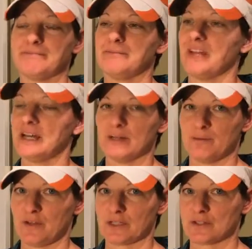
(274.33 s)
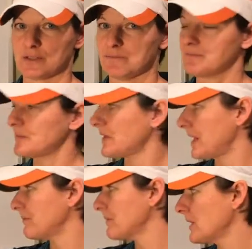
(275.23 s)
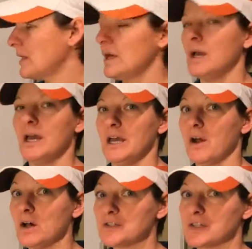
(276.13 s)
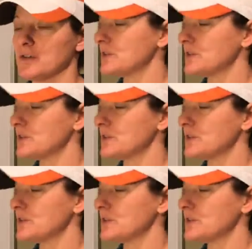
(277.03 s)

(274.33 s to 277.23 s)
not hip flexion, okay? And also